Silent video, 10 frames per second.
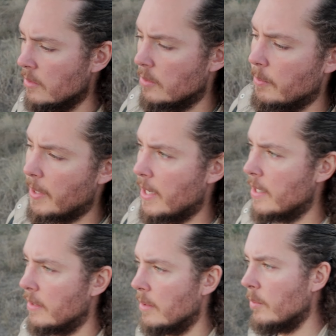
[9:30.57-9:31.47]
So we're up
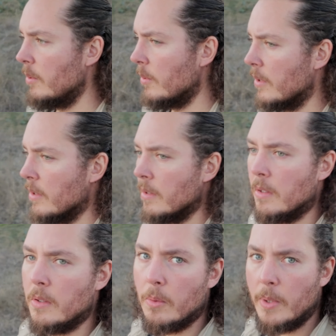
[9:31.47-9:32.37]
higher than we were
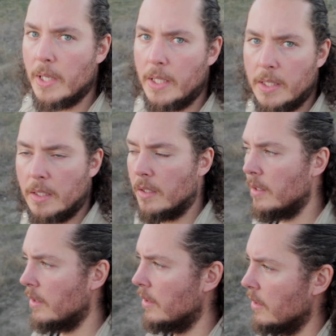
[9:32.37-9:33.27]
on the way in.
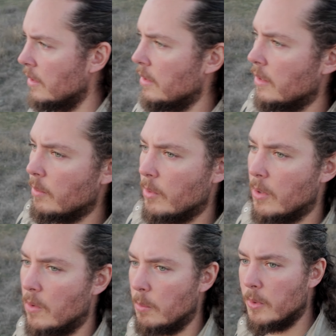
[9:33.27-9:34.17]
And we're
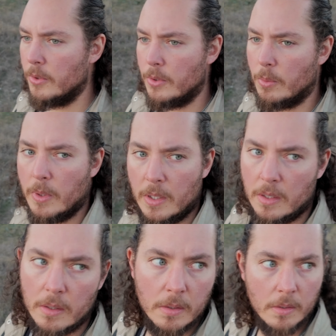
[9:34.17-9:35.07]
almost to
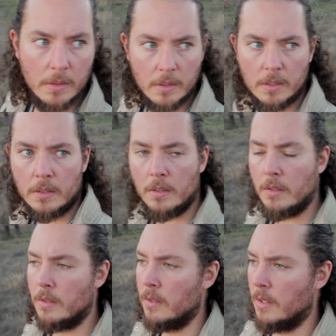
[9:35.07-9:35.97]
where
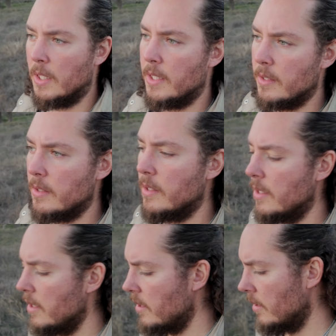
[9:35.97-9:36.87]
I could
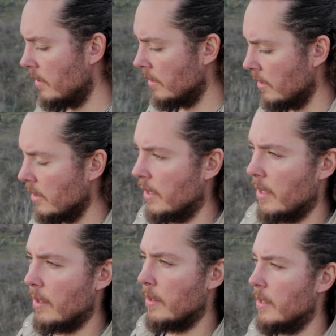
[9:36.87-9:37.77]
see that
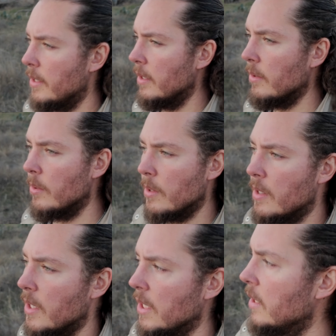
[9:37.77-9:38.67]
herd of deer through the
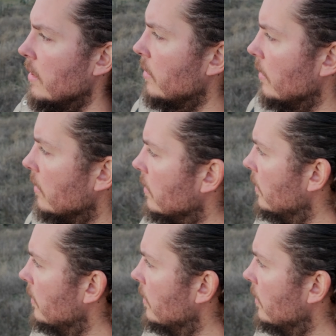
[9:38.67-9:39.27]
thicket. So